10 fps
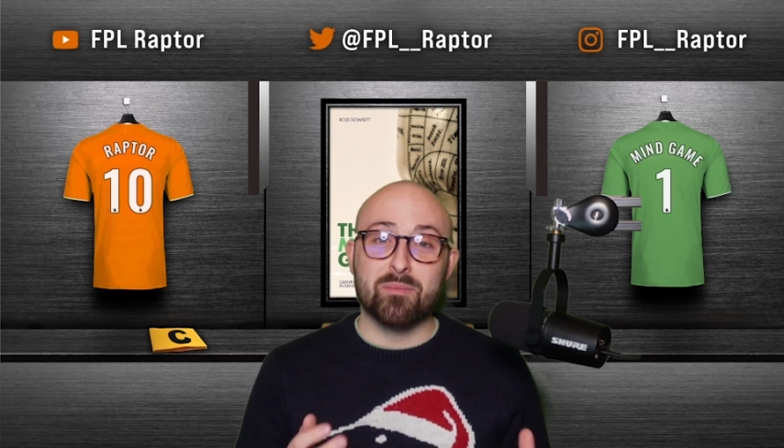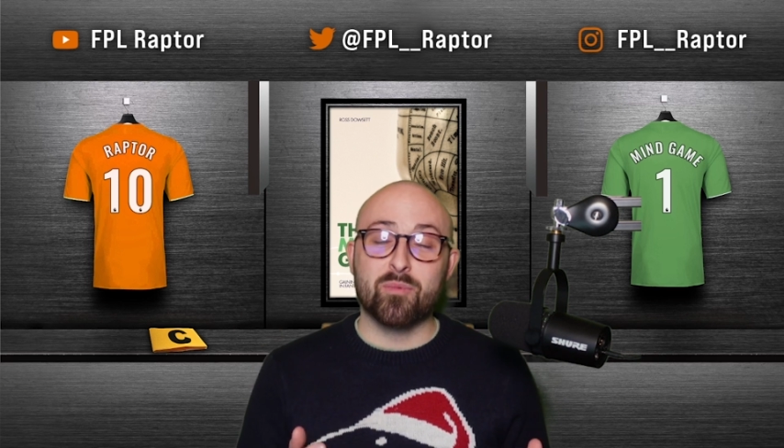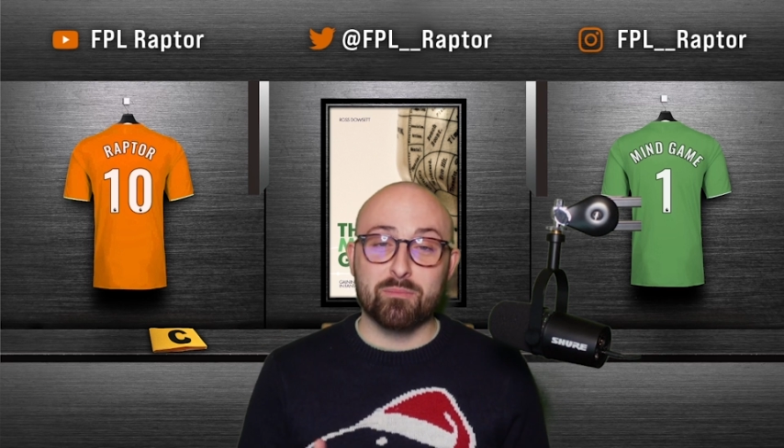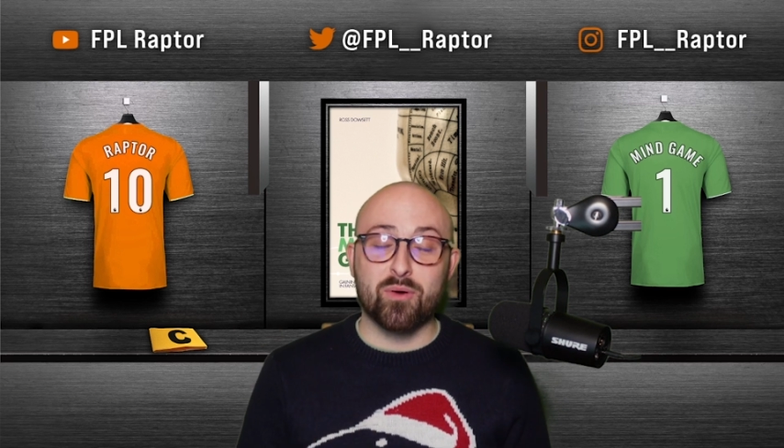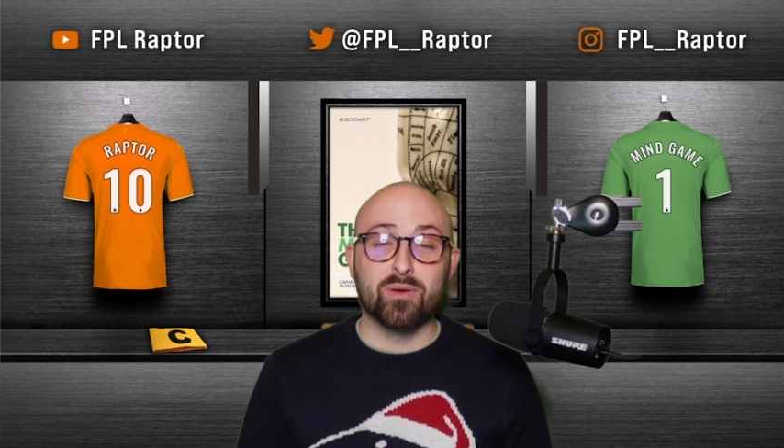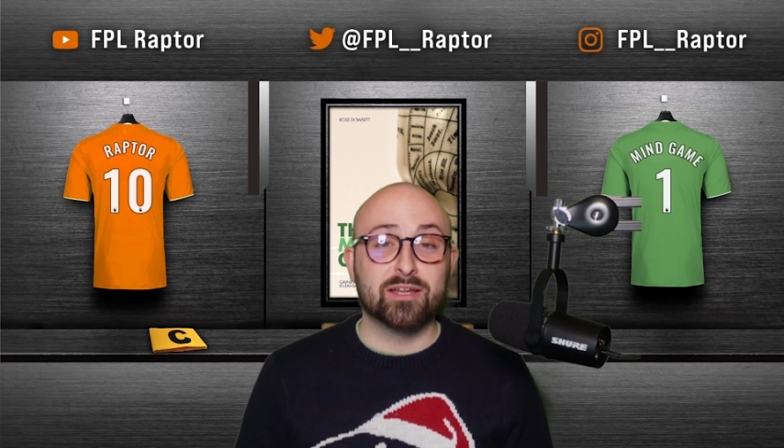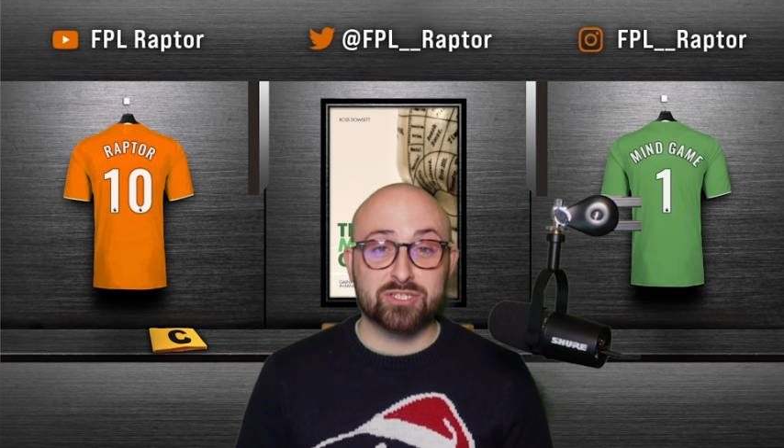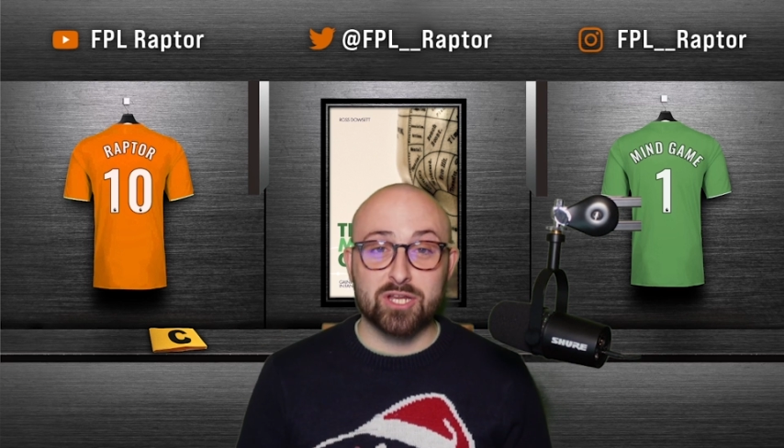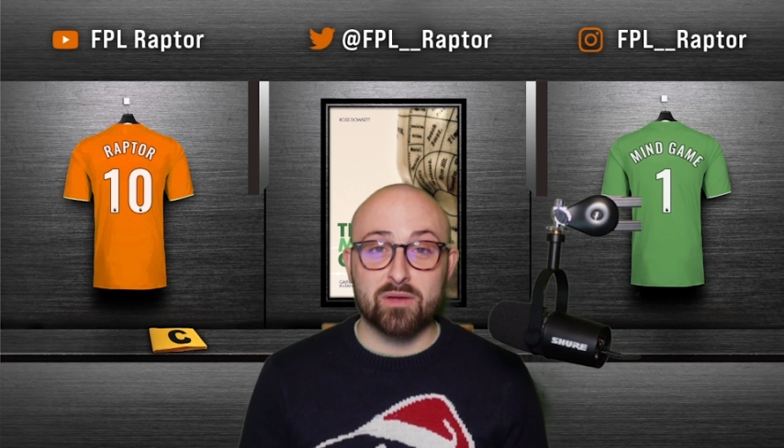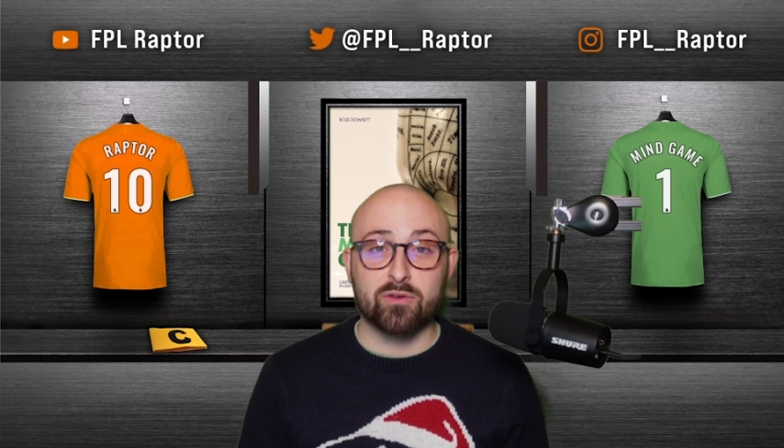But more importantly, I
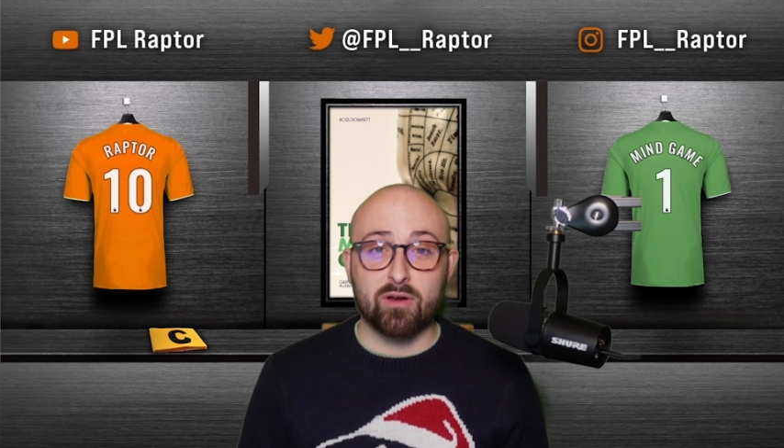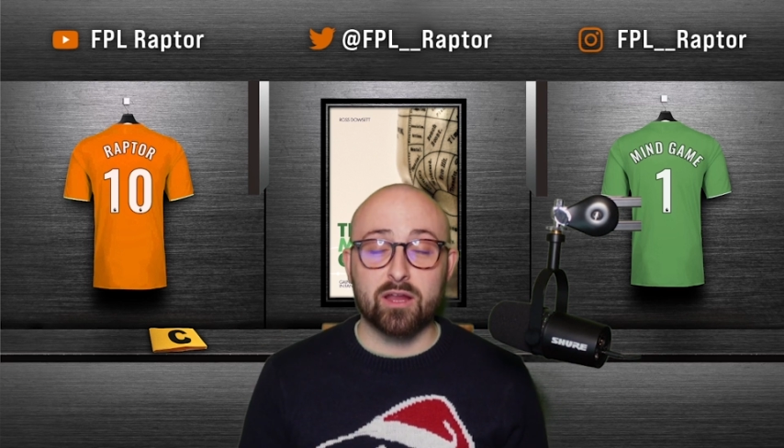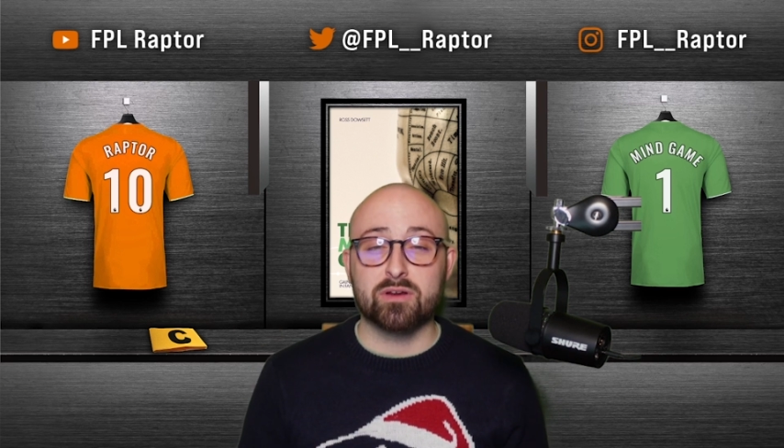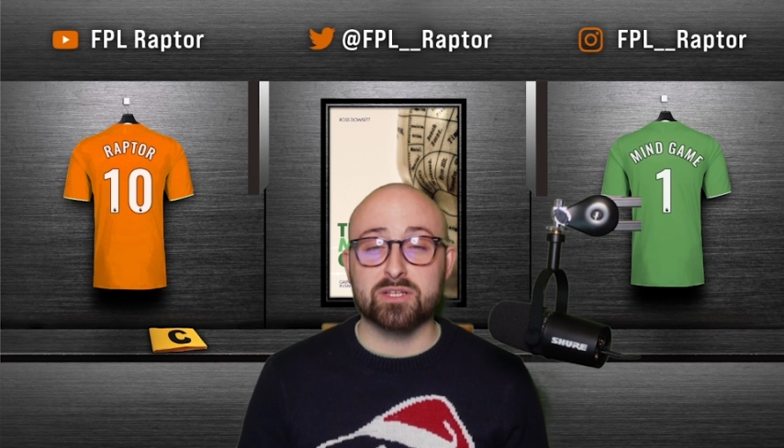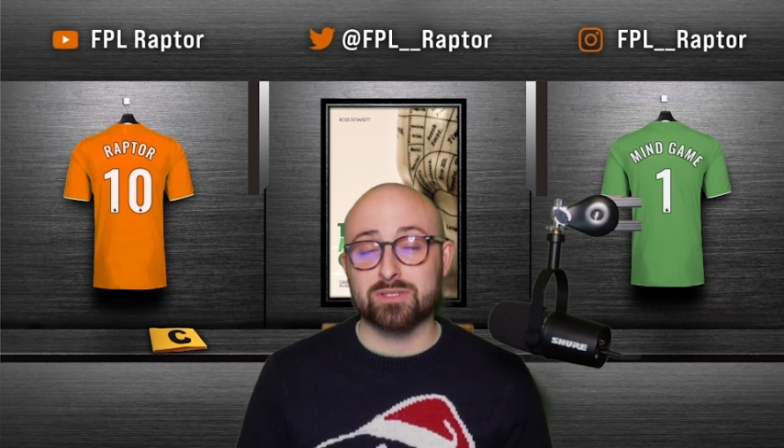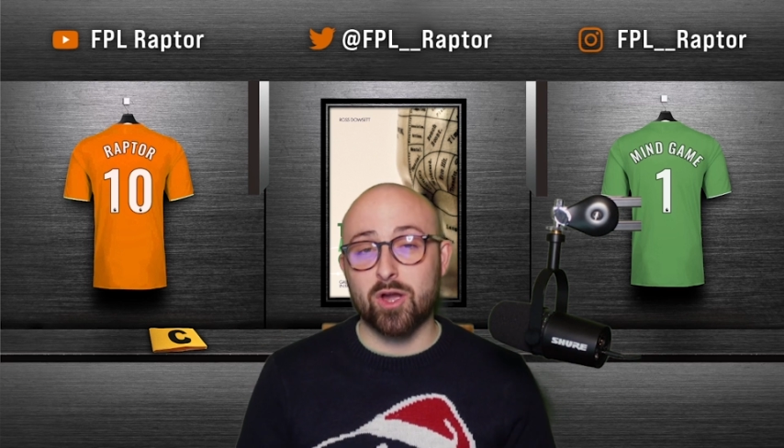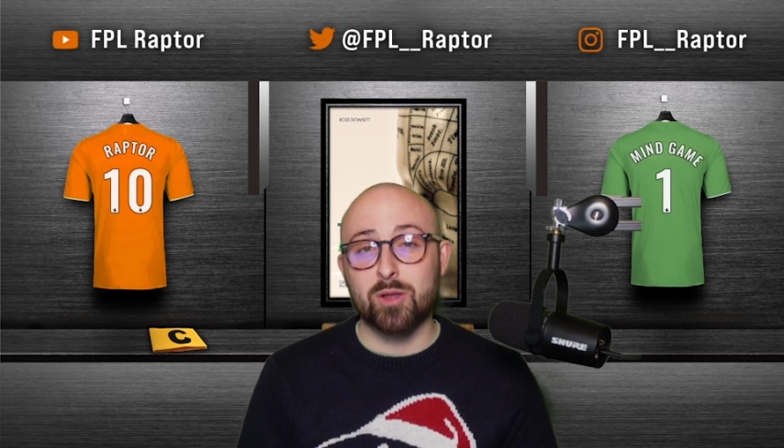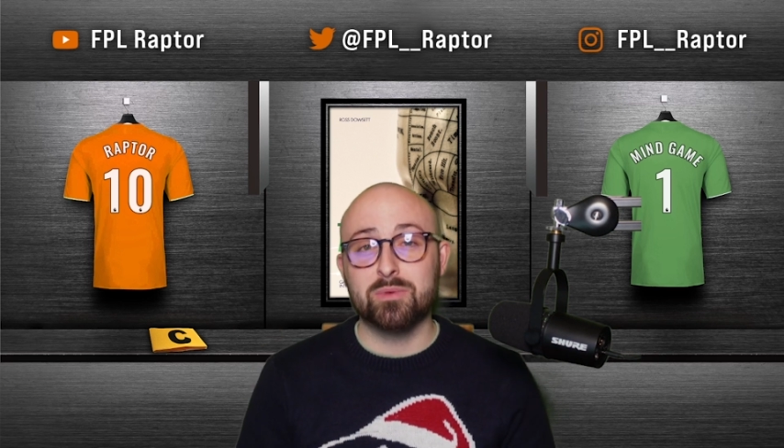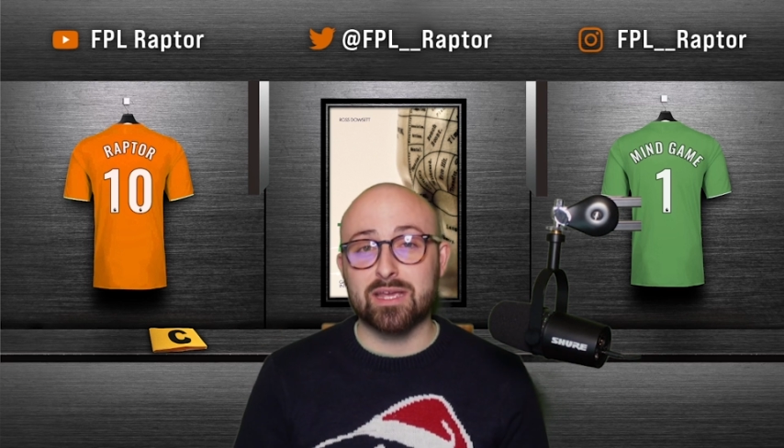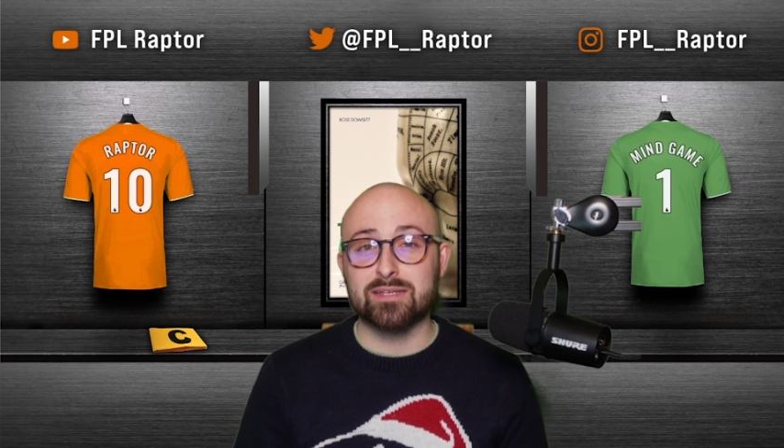just hope you have a great Christmas. I
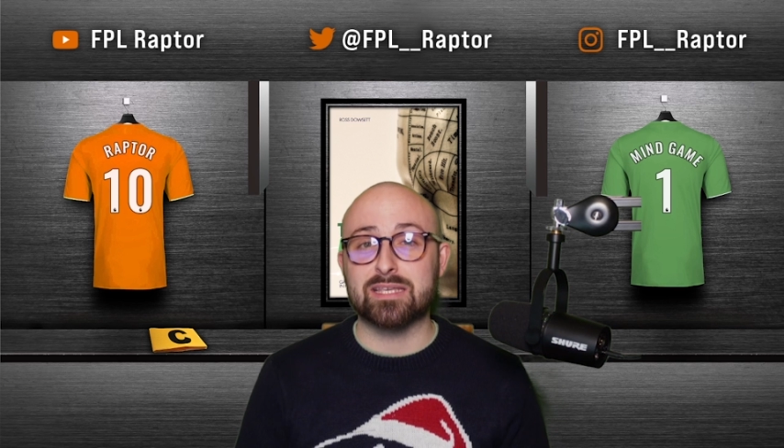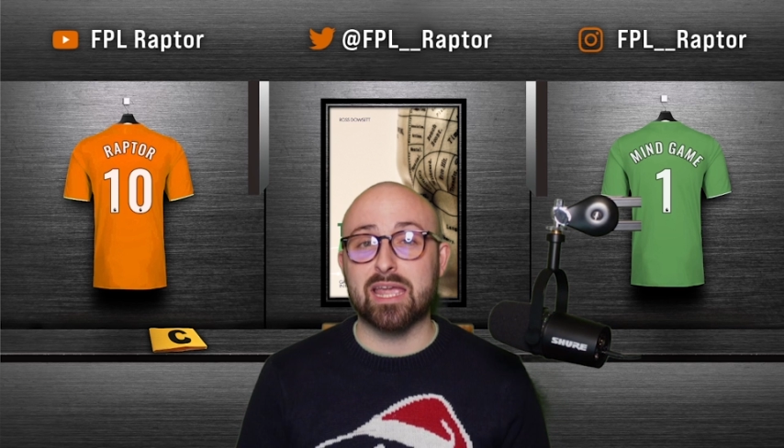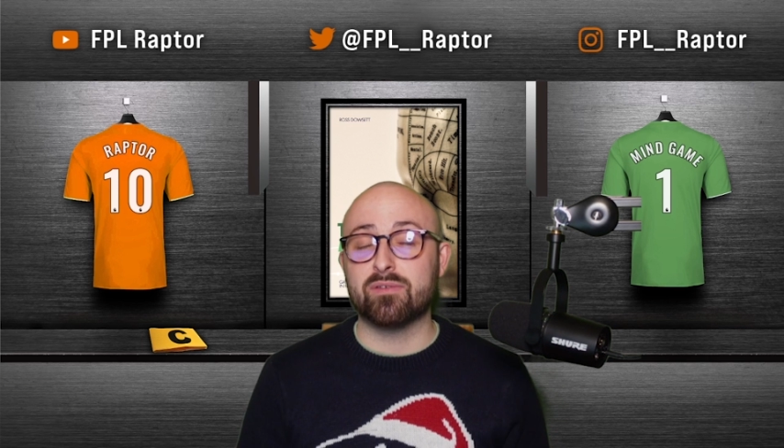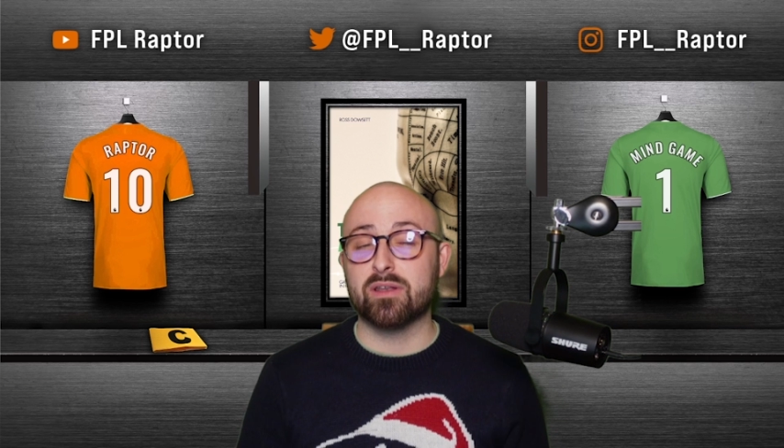hope you stay safe.